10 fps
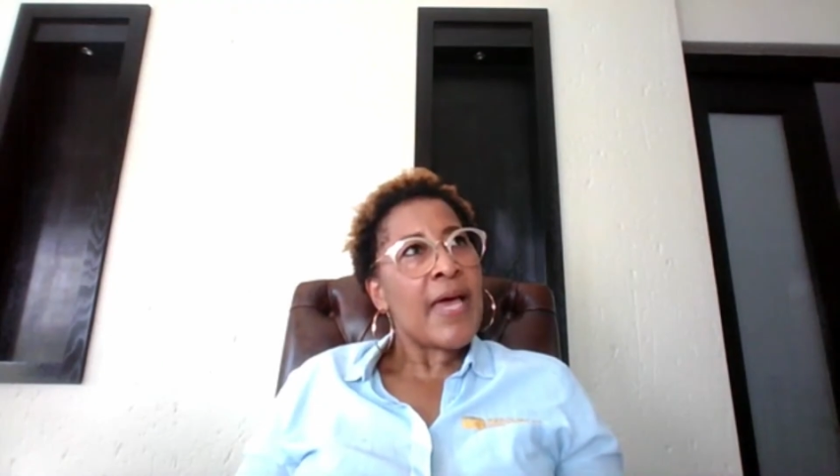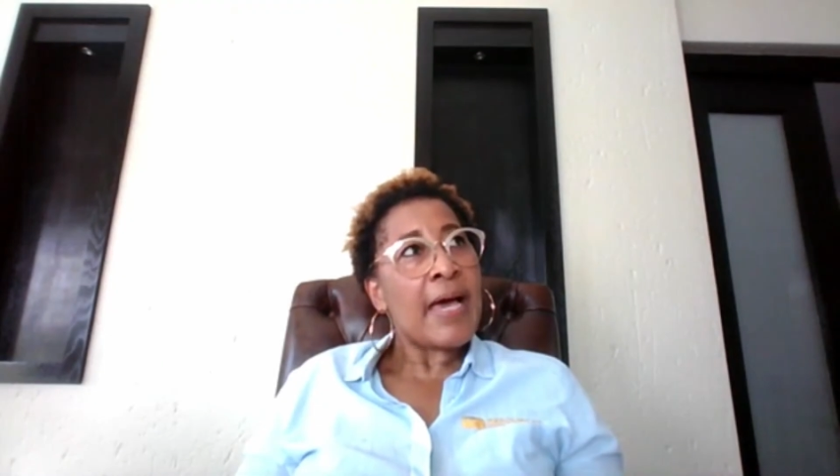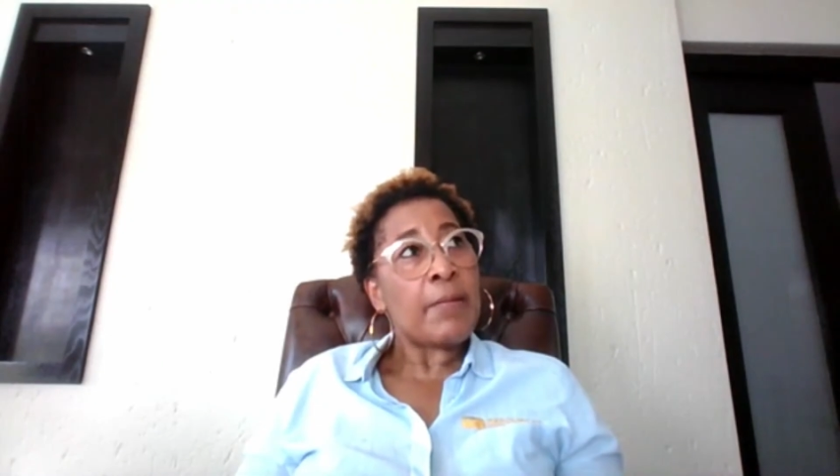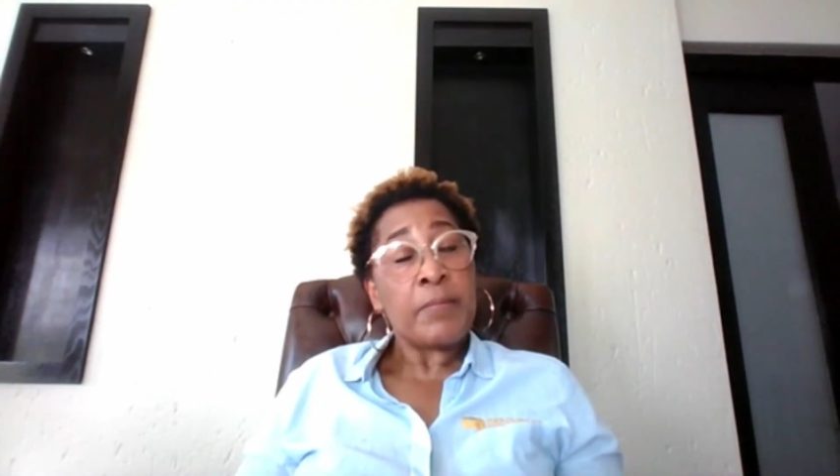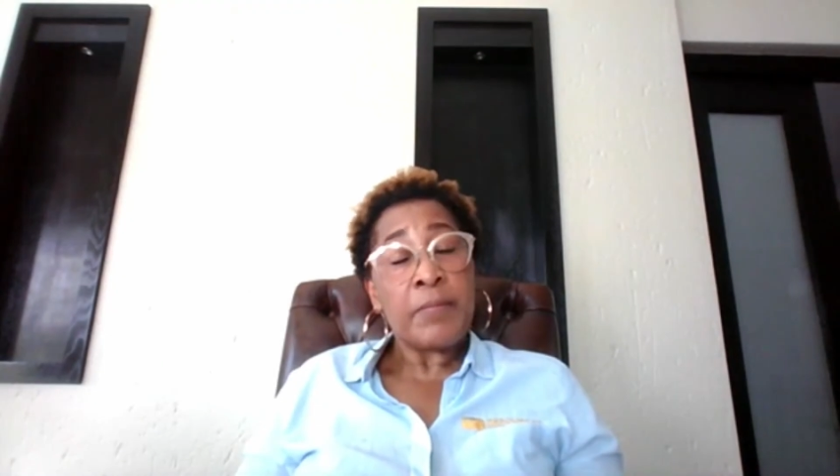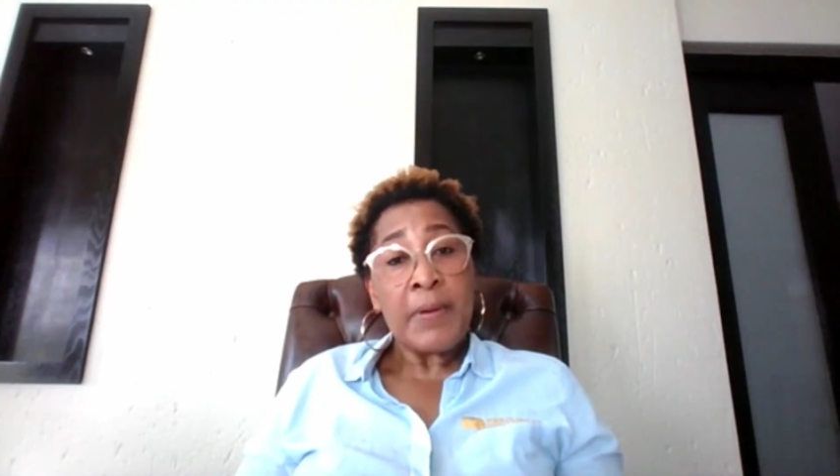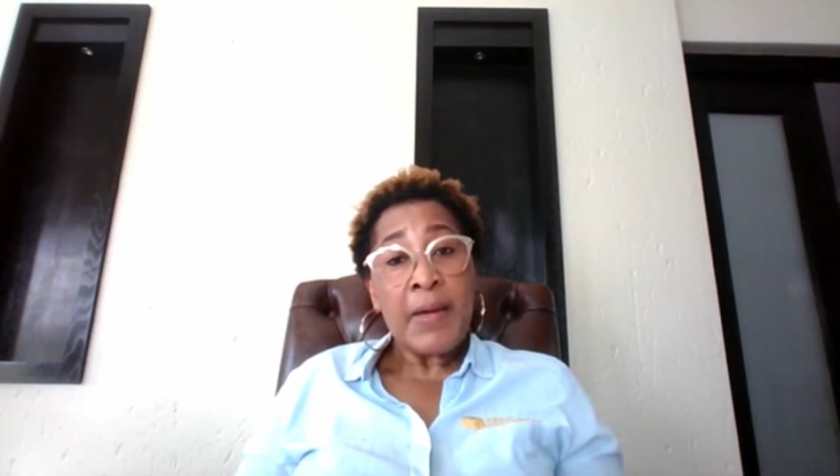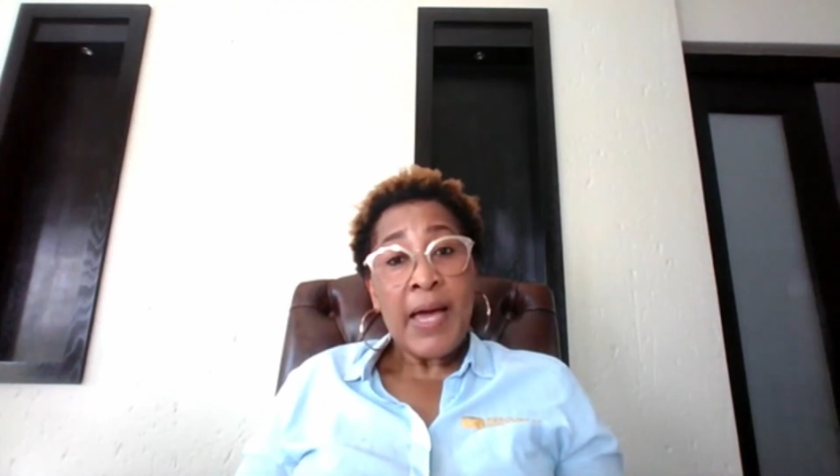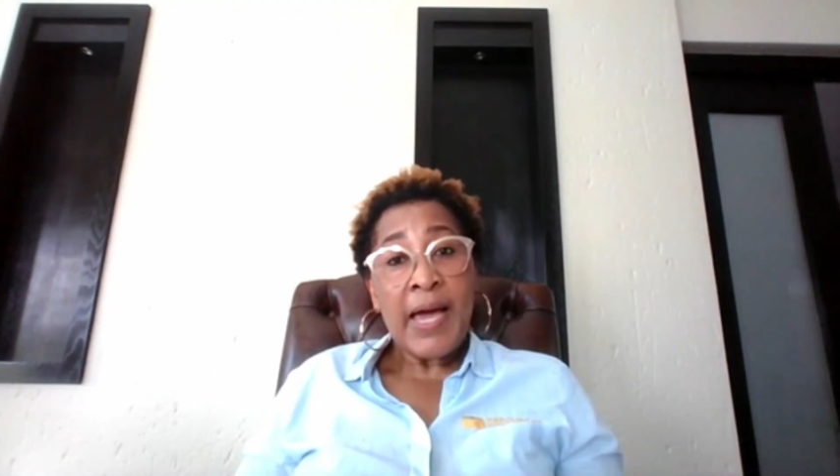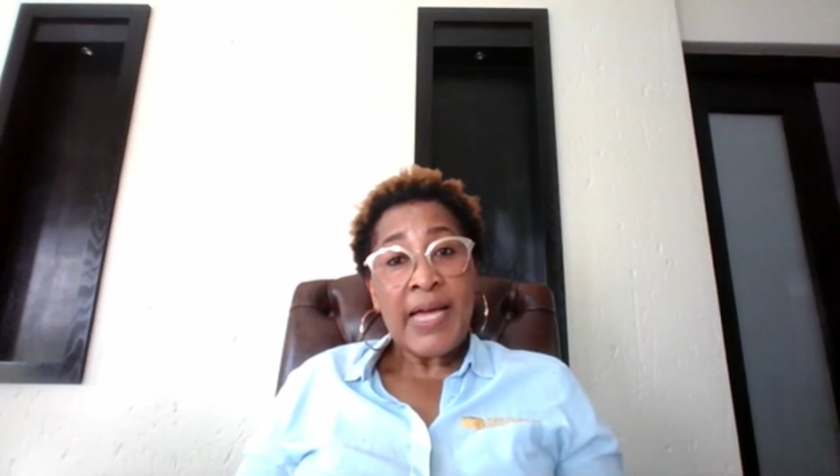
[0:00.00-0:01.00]
I
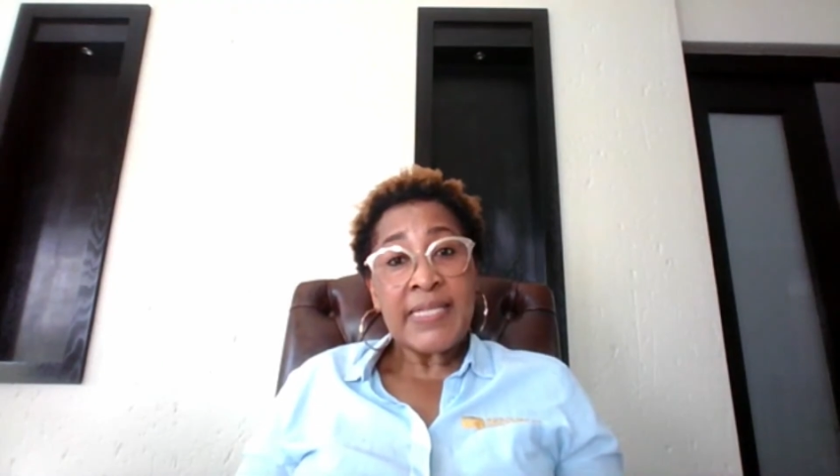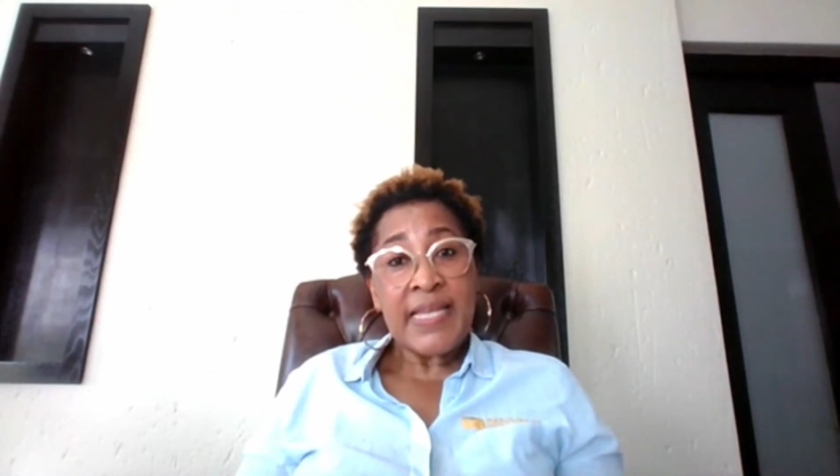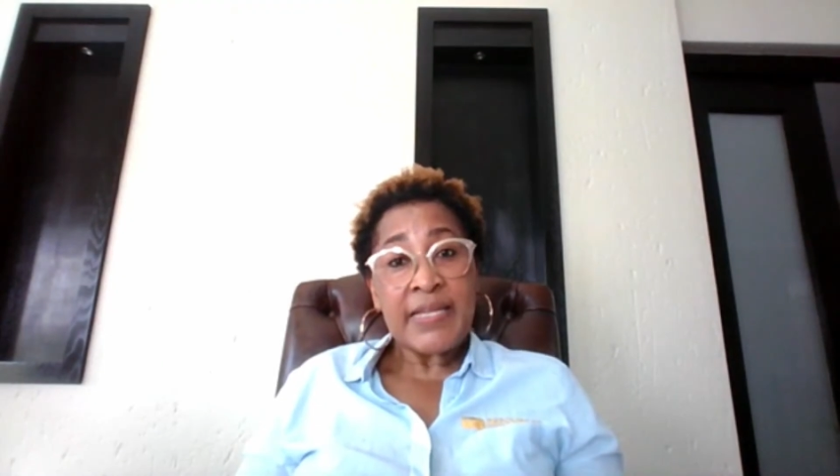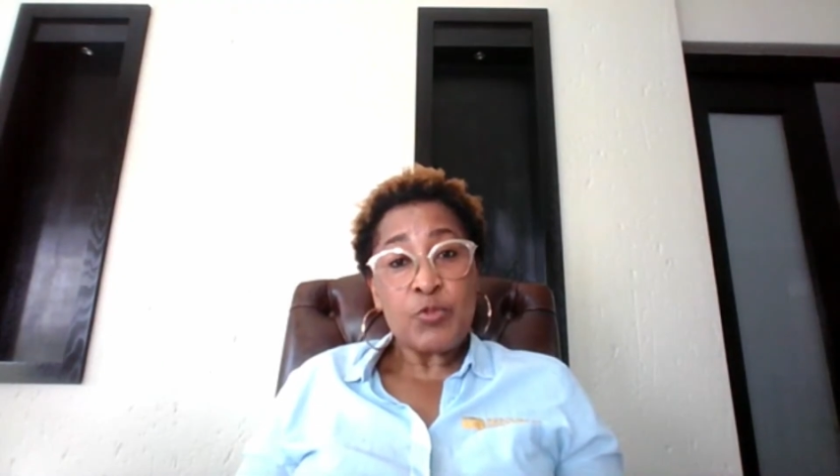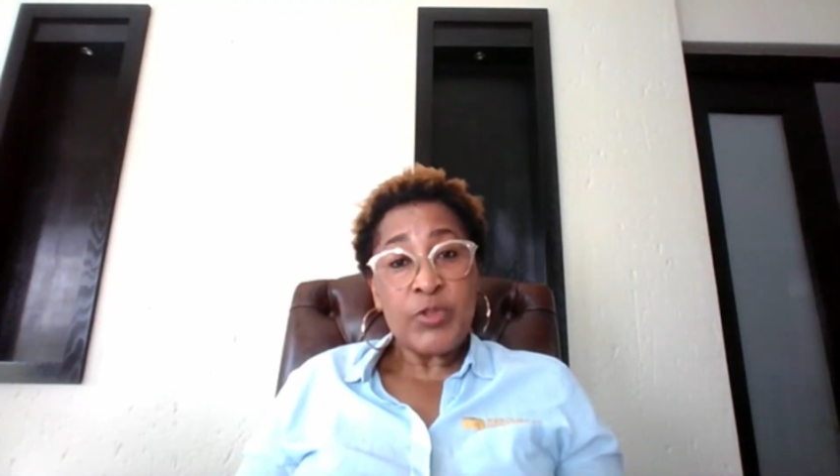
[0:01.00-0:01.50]
said